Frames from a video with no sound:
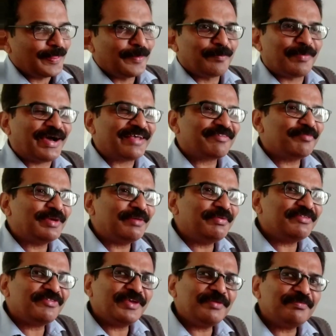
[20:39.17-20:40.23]
Mass may be
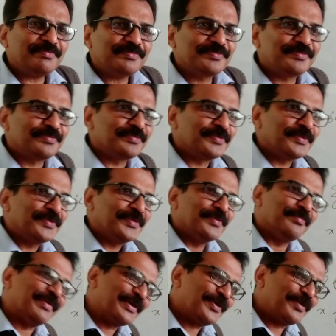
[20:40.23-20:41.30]
same,
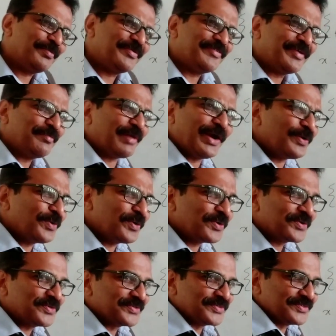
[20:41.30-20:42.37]
may not be same, I don't know.